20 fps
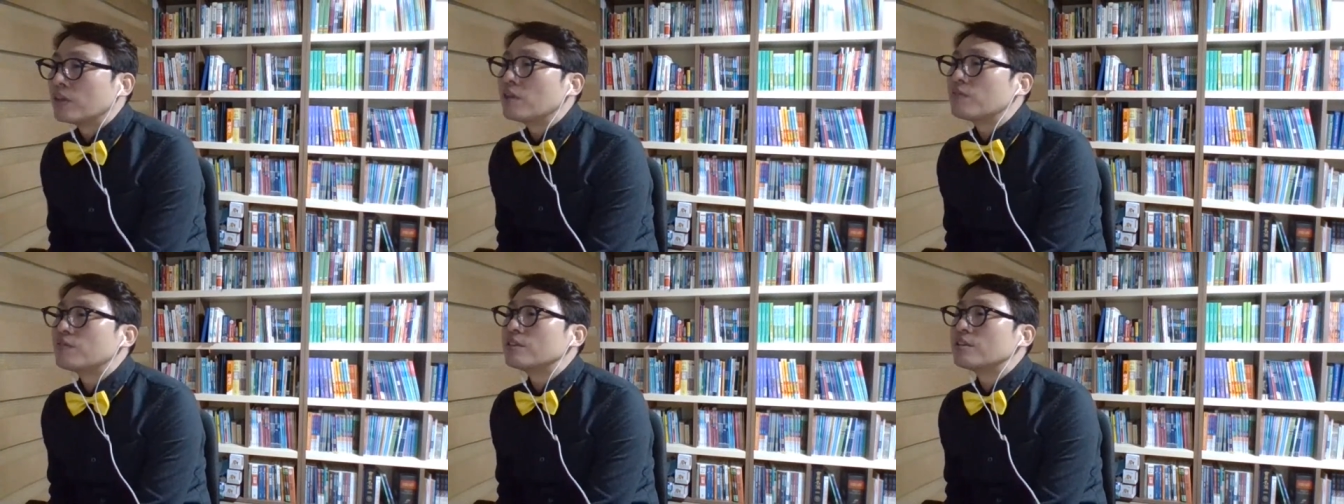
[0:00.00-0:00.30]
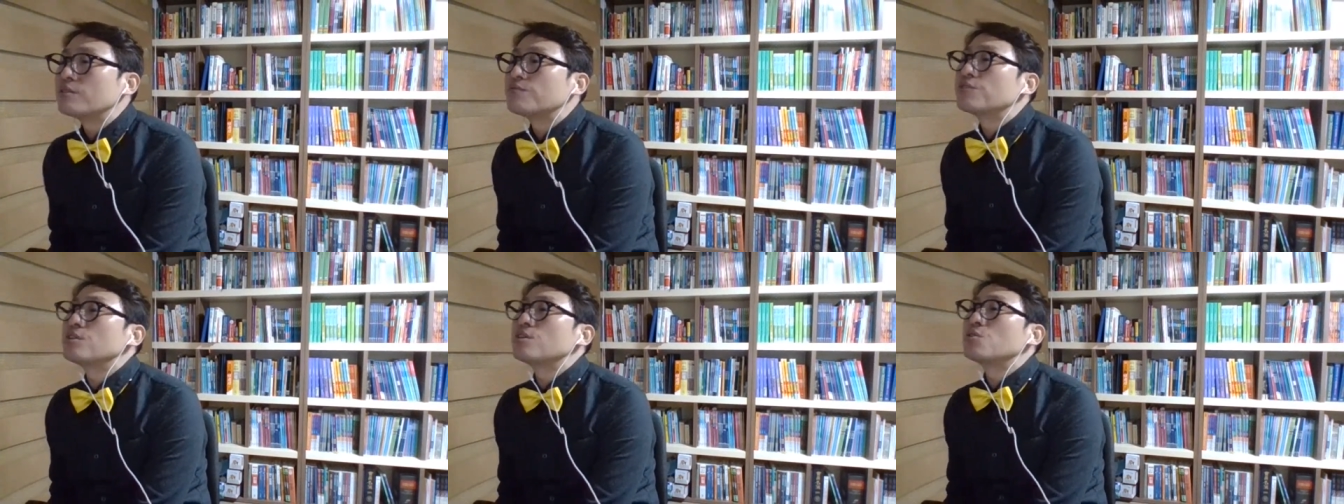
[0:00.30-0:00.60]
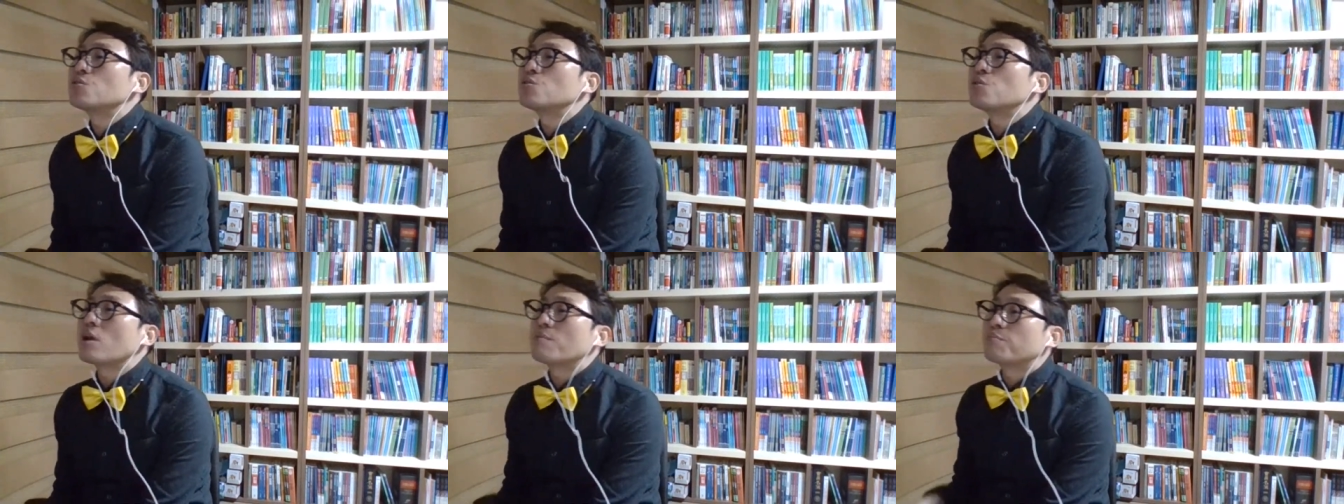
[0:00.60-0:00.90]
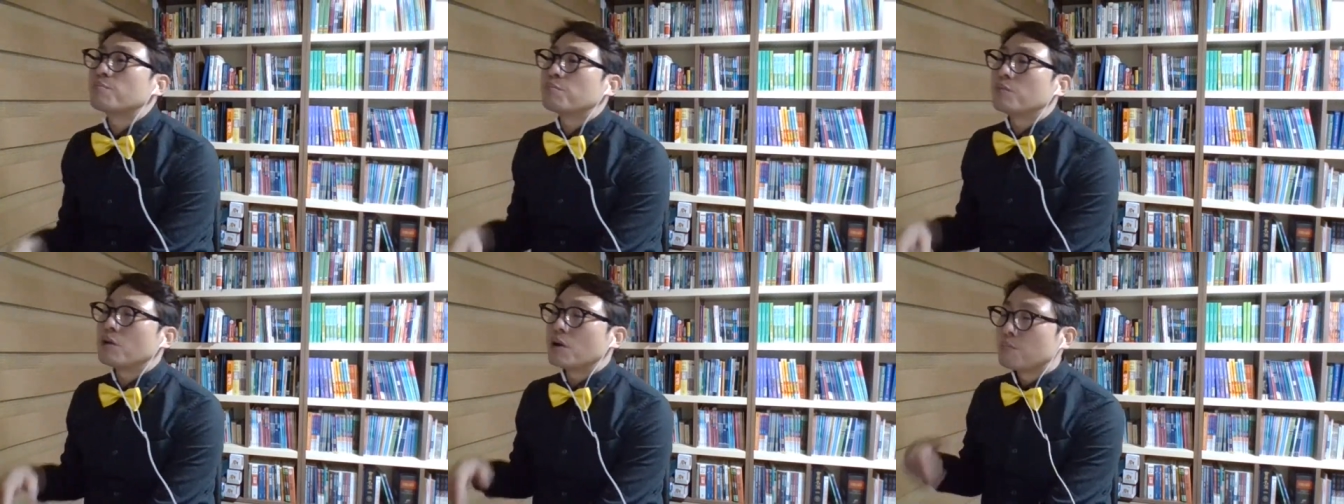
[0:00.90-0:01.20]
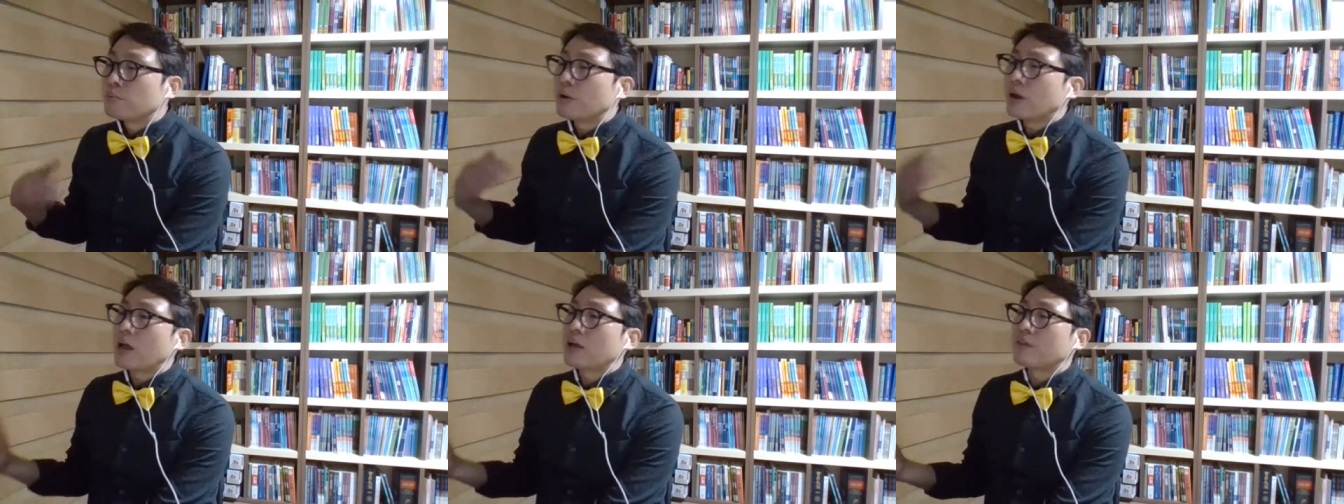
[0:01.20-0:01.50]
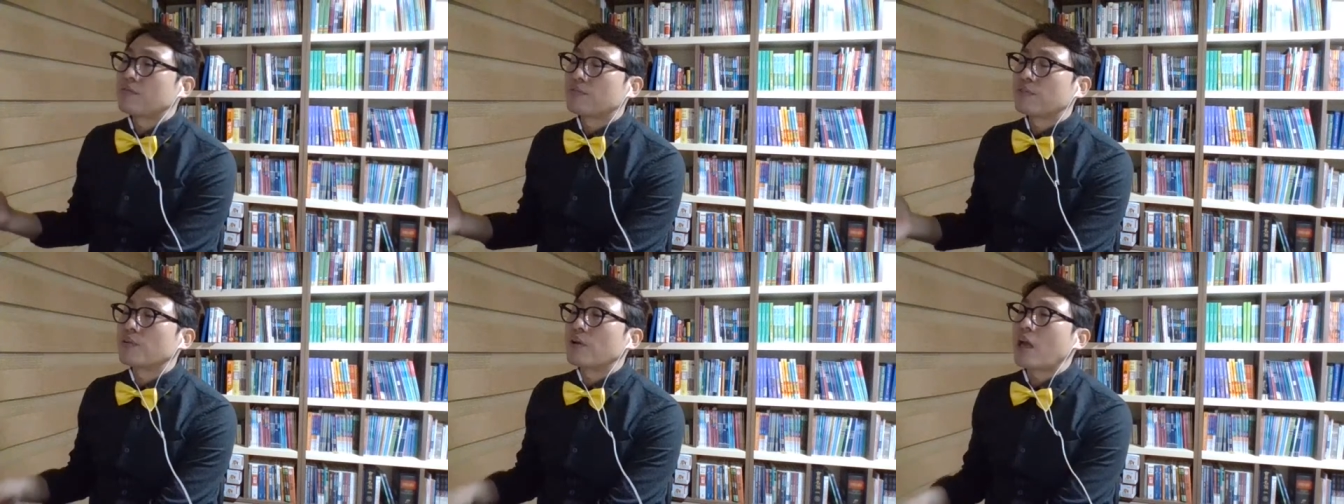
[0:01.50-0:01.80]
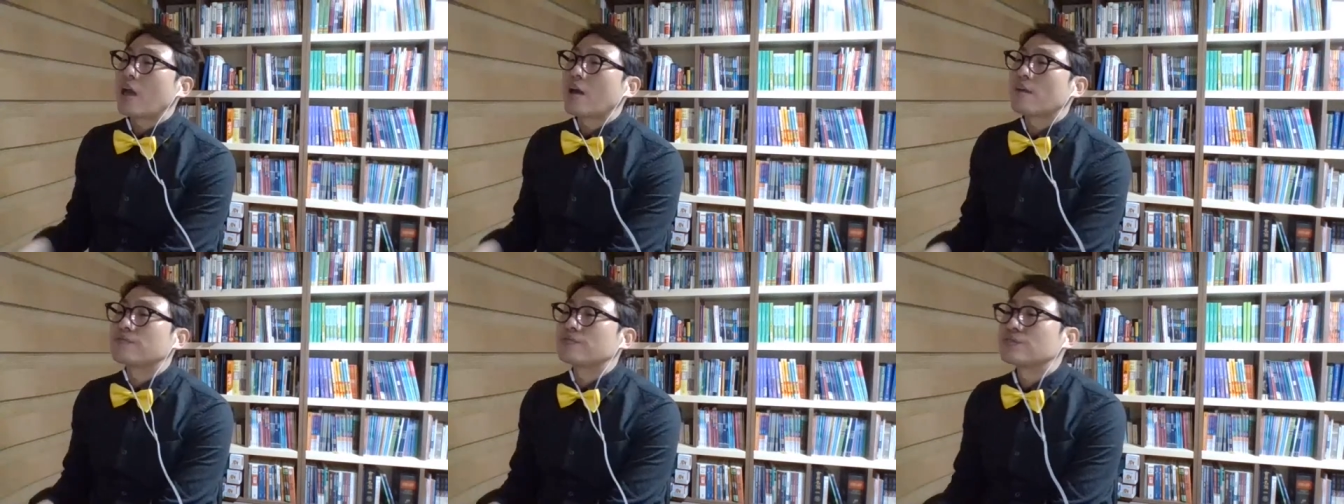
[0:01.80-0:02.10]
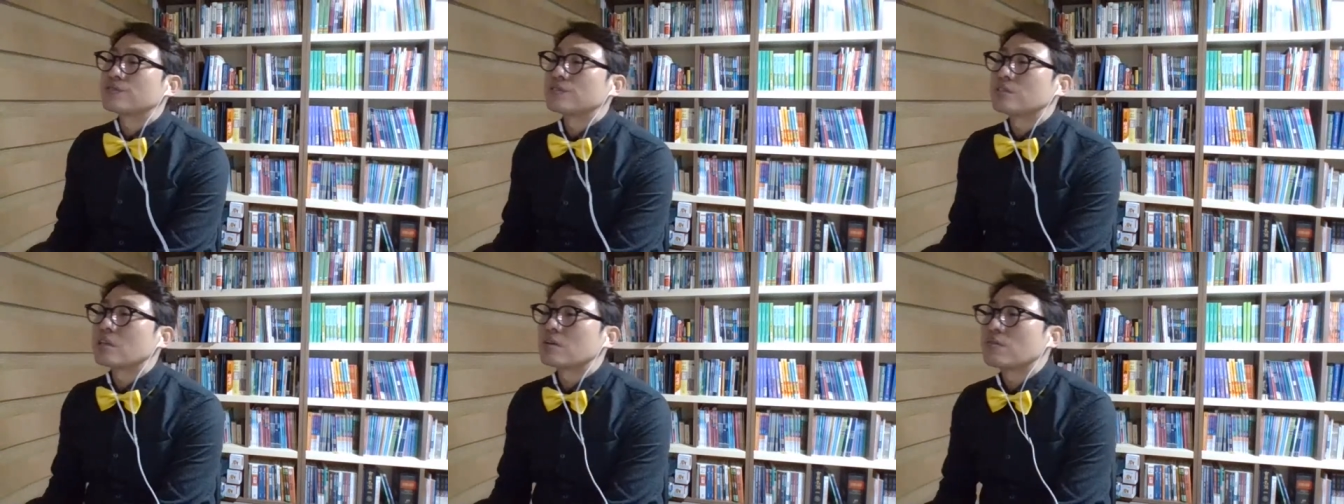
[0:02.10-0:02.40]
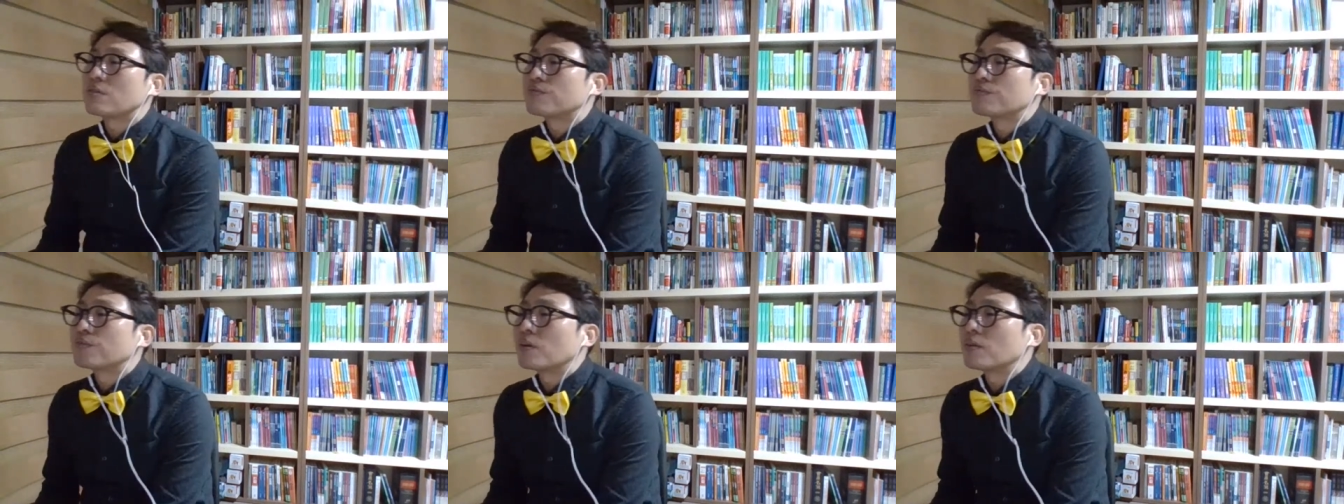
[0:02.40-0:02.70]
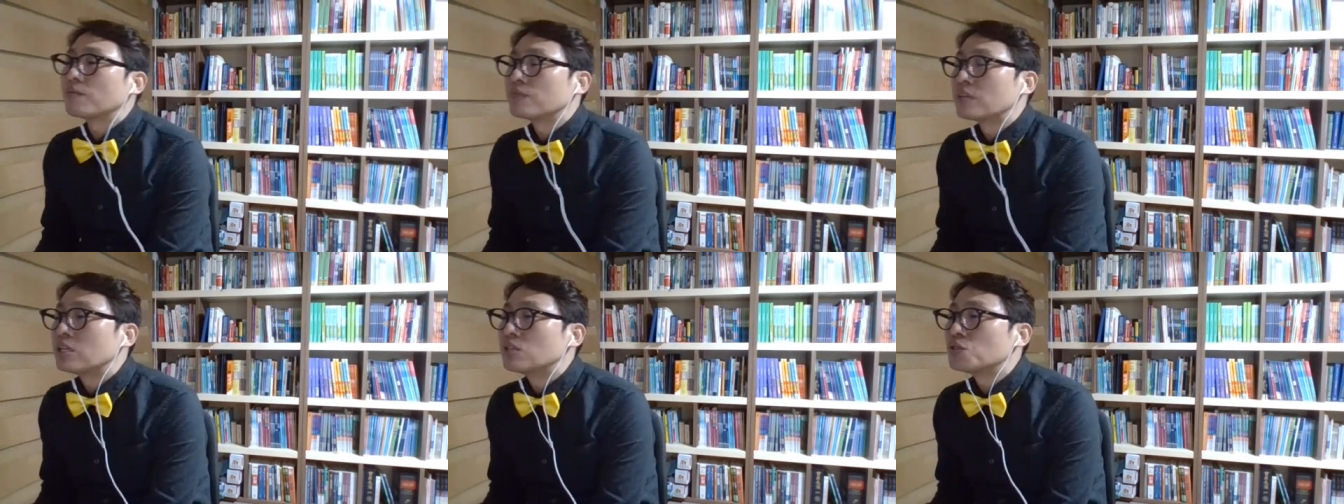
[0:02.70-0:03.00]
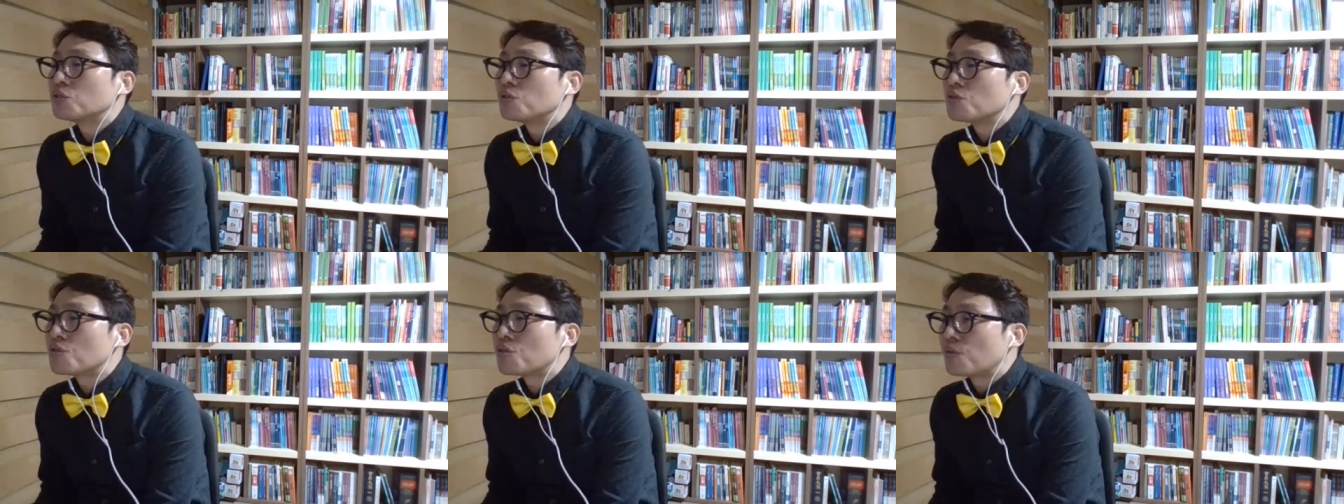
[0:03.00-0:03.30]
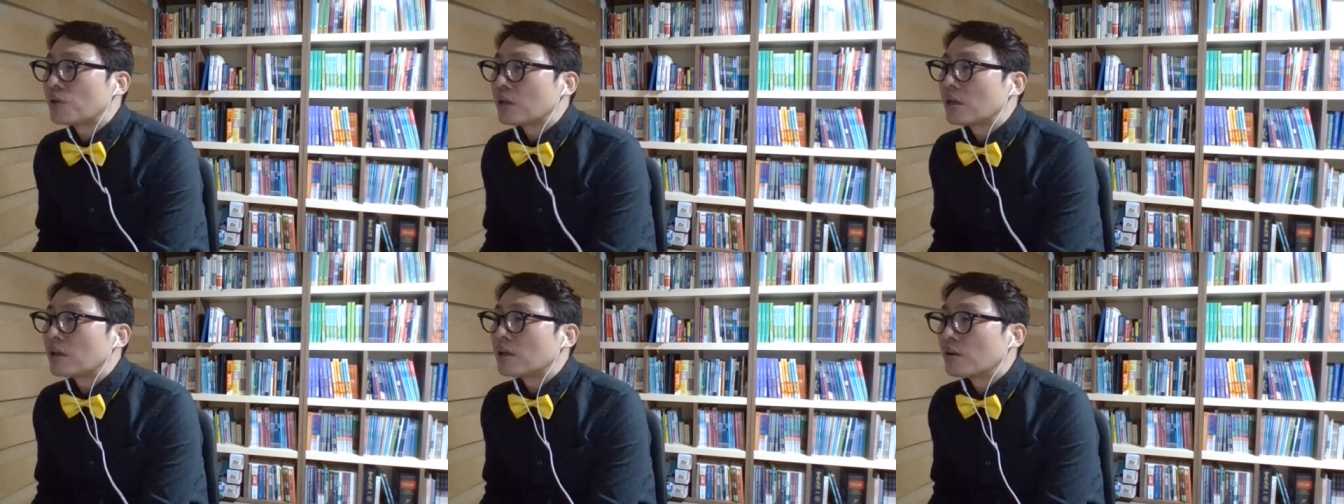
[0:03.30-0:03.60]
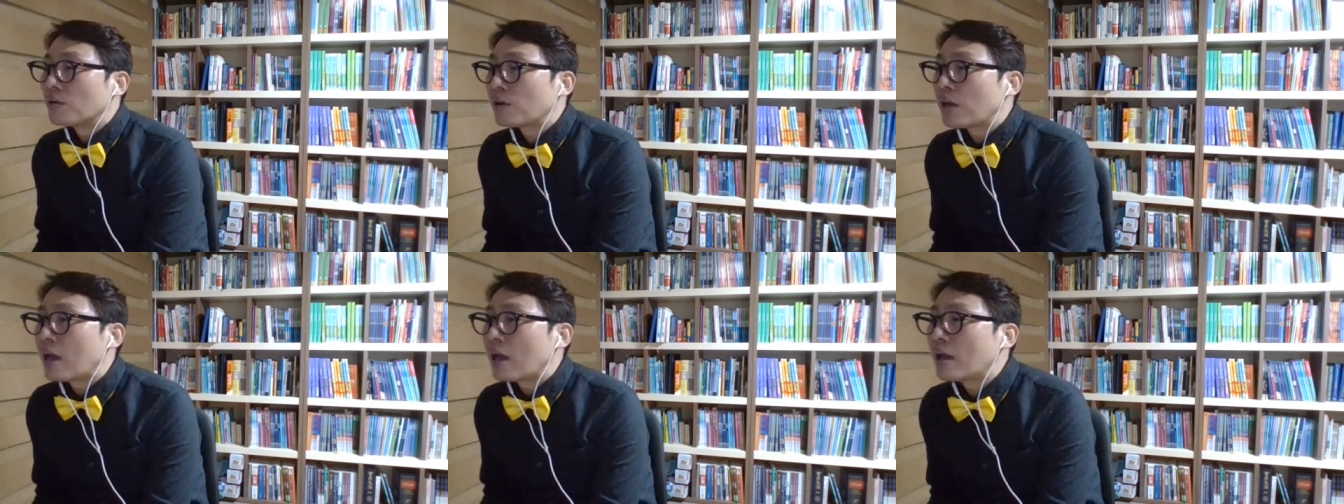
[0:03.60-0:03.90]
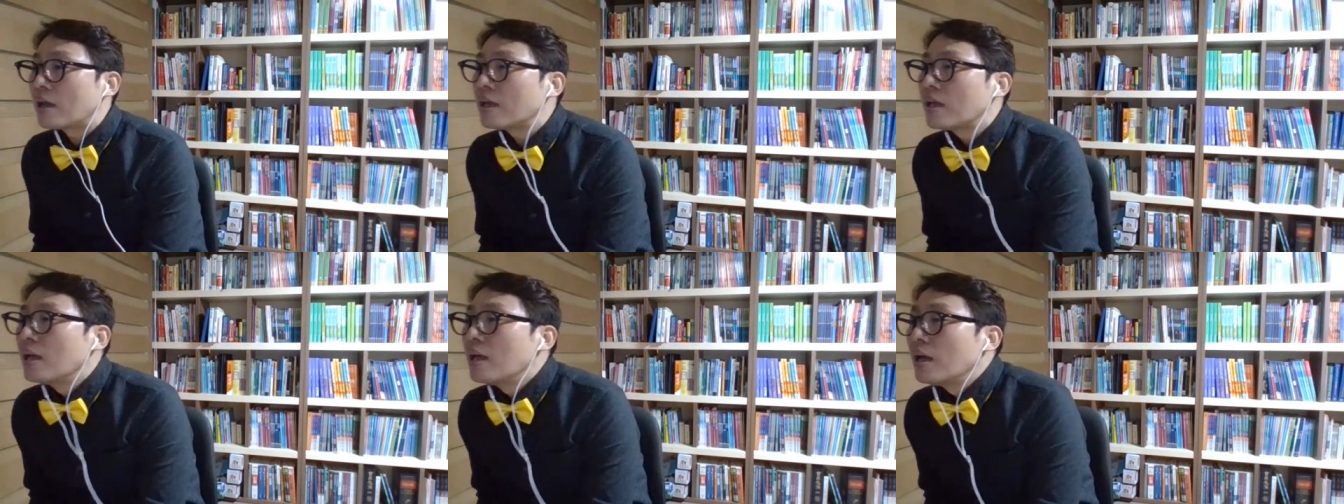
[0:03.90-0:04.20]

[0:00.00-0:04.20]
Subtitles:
even if you apply for F to 7 from D to 3. Okay.